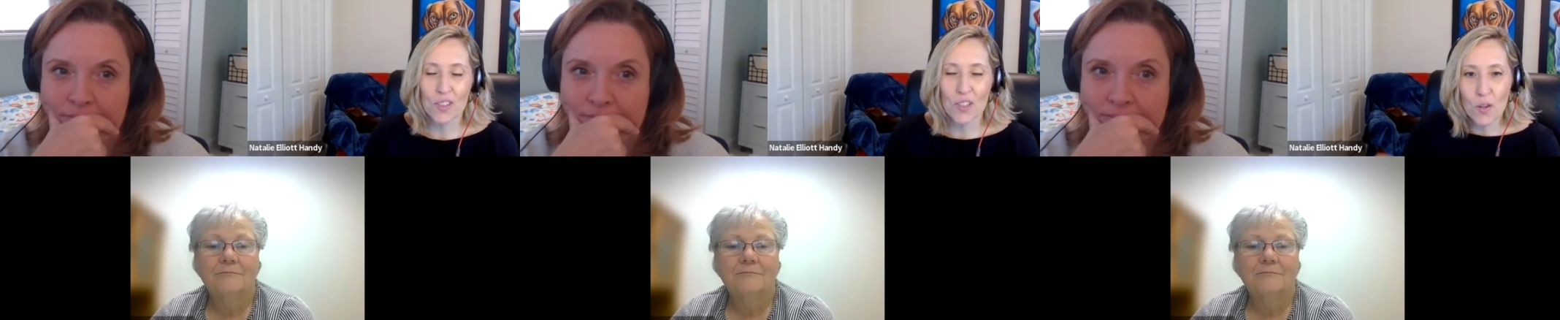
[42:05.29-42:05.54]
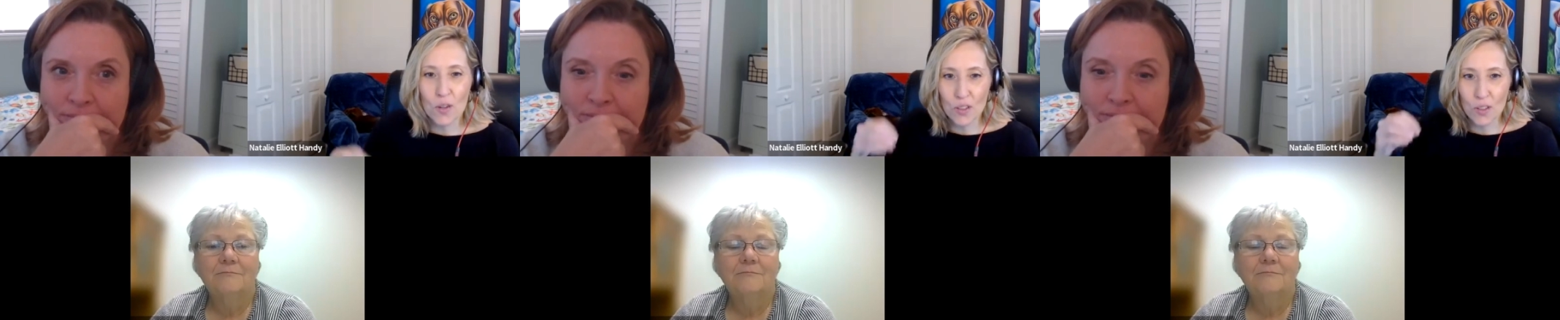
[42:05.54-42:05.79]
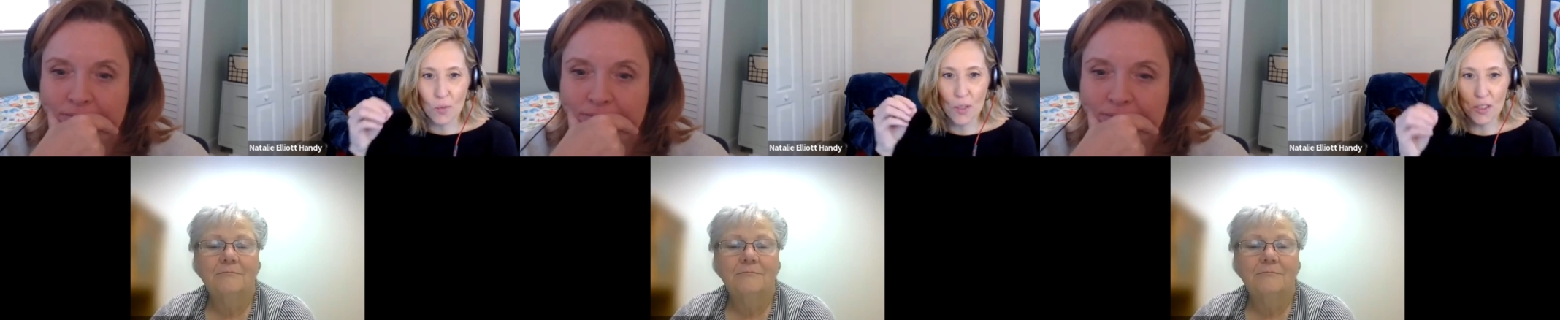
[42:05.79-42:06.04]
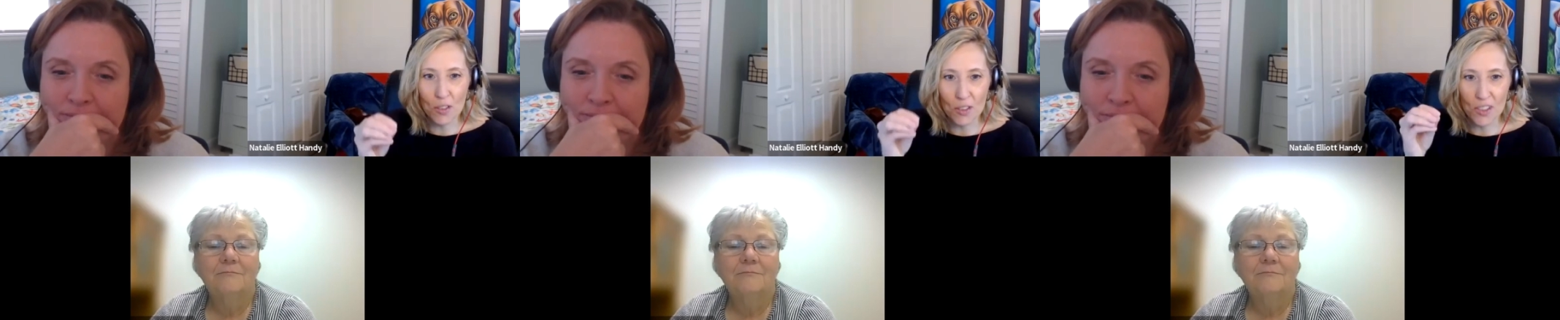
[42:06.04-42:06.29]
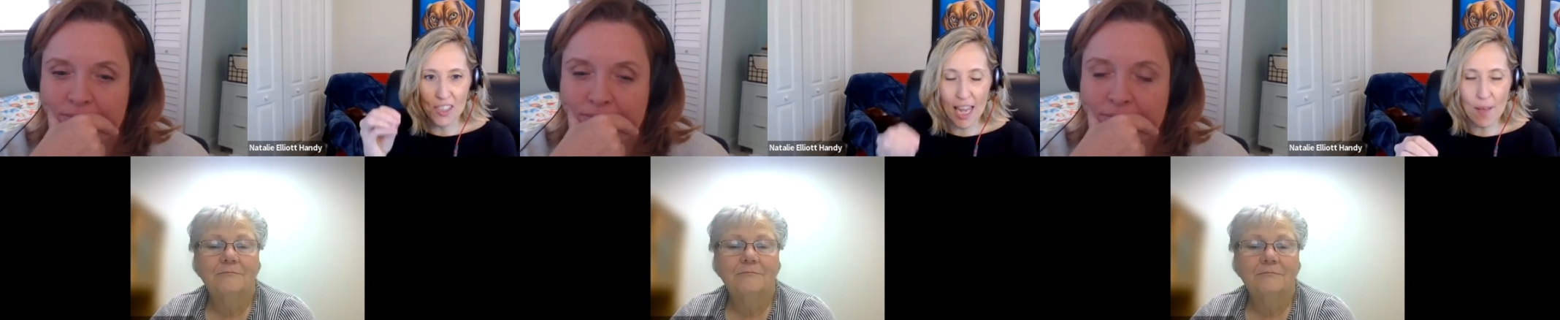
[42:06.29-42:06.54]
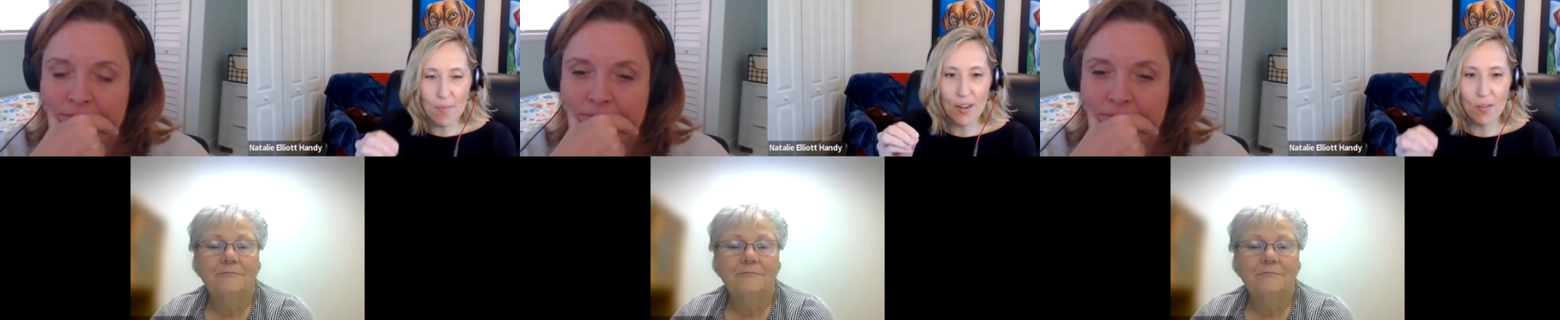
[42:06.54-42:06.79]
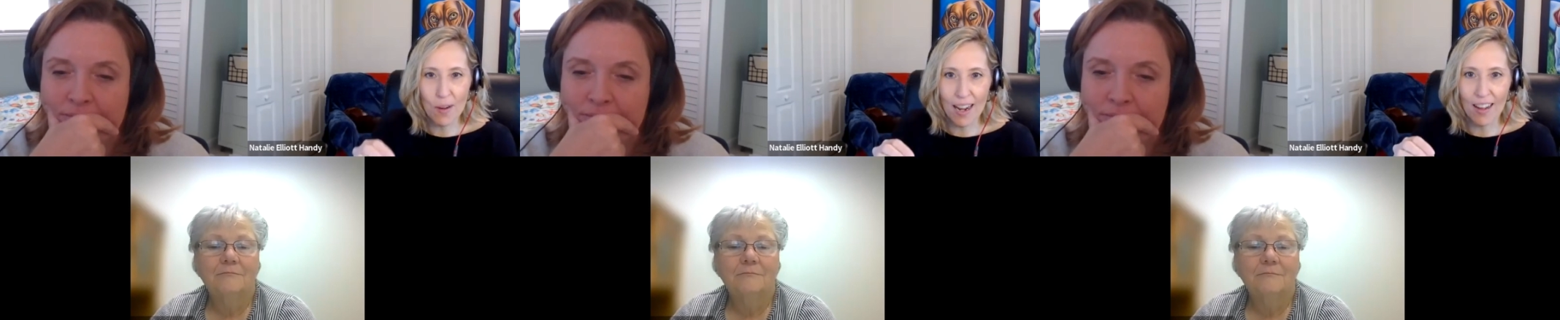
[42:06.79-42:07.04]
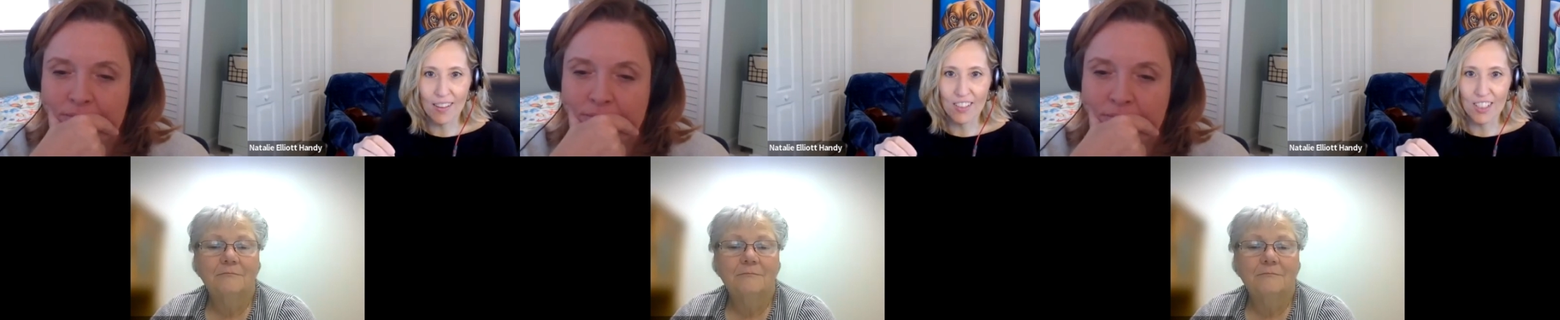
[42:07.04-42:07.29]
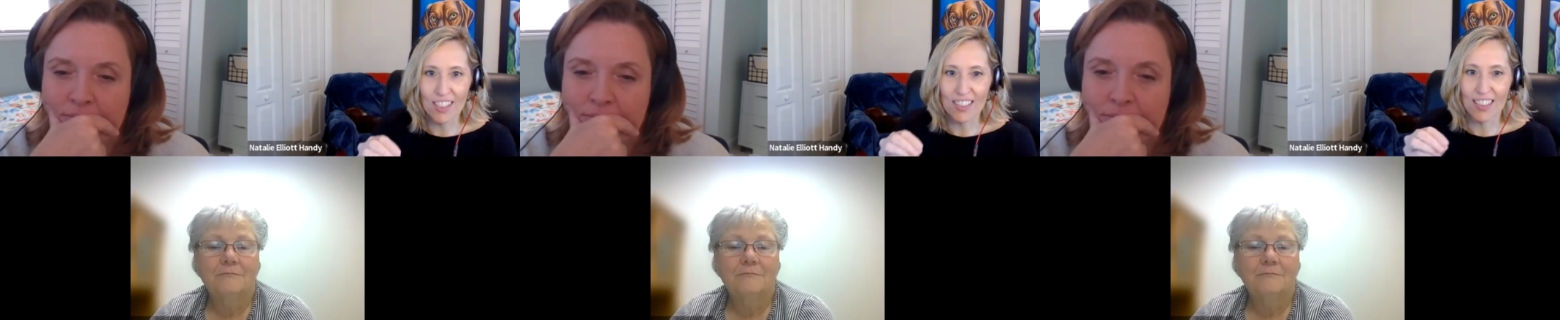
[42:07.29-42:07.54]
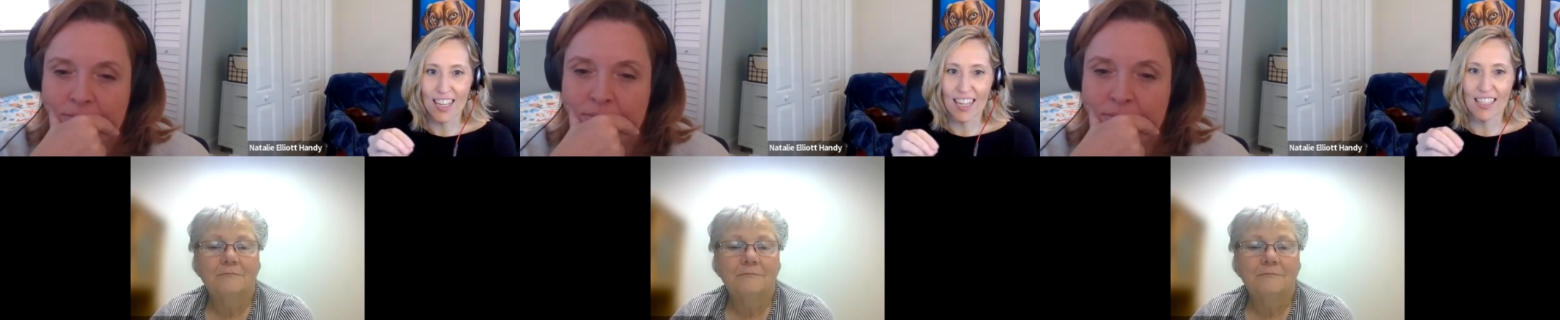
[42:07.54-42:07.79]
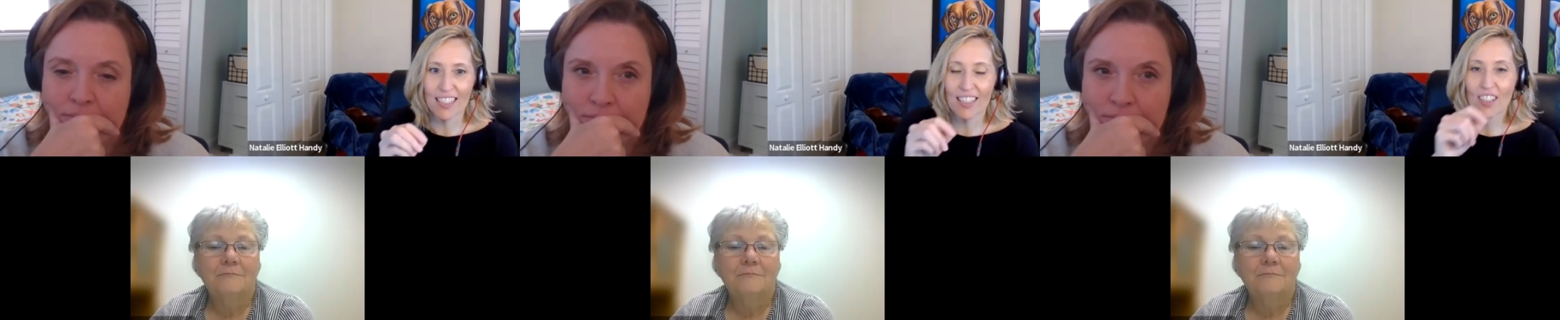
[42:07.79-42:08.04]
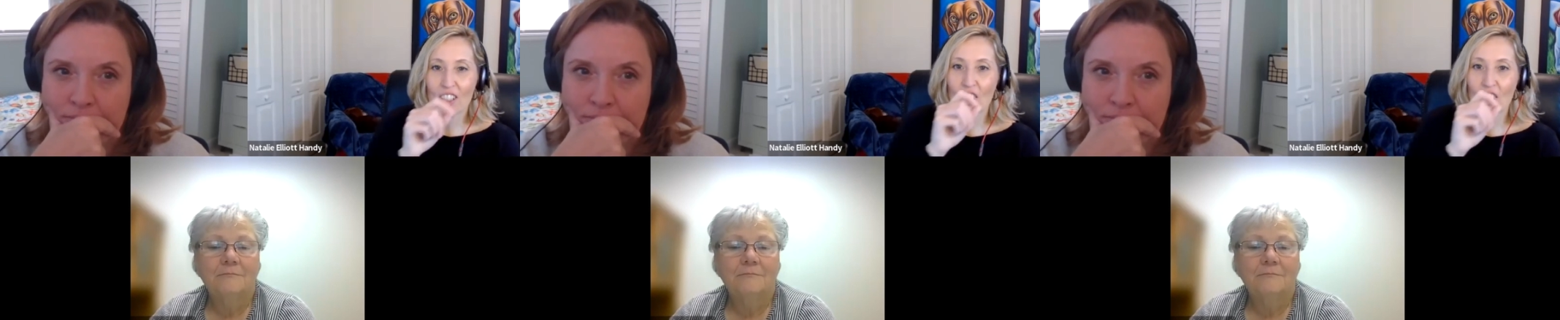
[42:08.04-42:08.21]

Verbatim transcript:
Speaker 1: so what your statement around just like